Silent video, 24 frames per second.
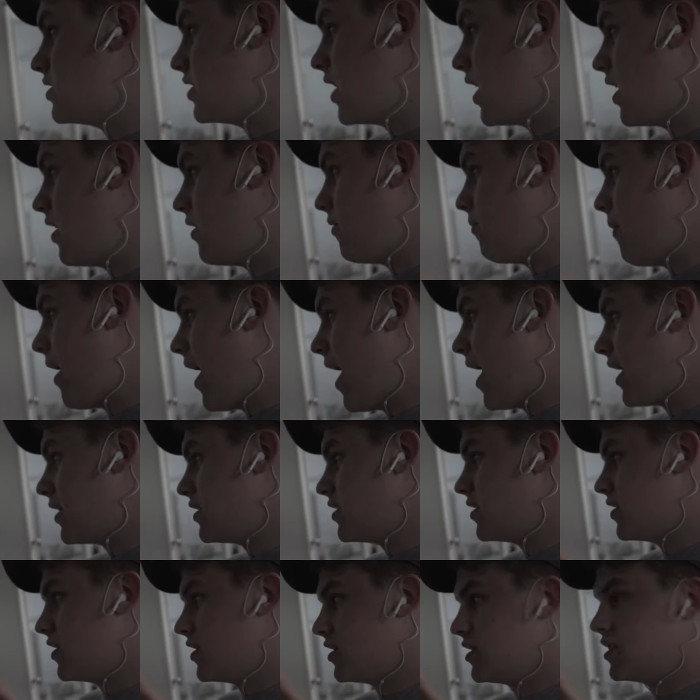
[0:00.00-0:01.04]
set of
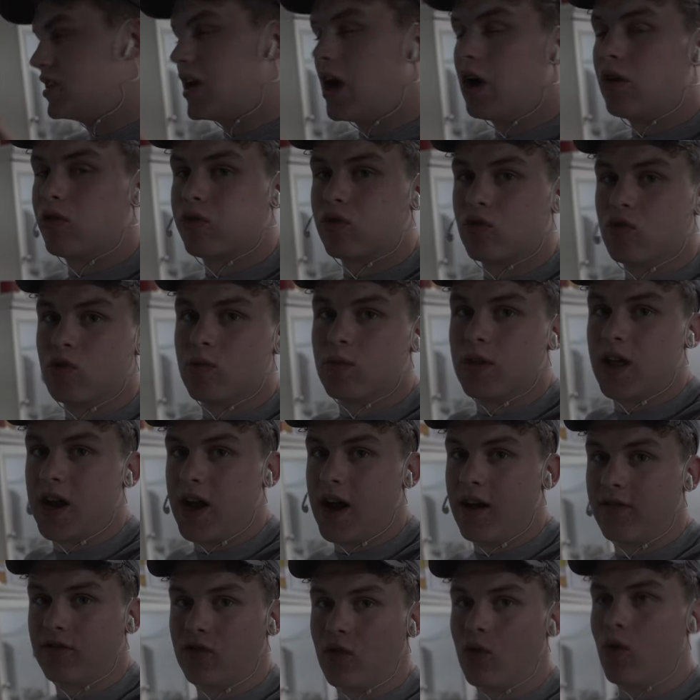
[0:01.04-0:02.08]
mats in the south room that
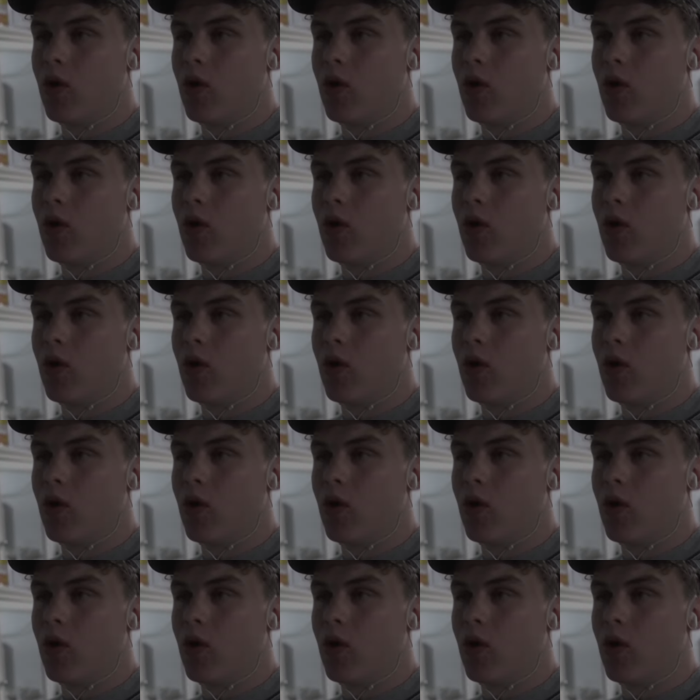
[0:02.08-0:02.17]
I have to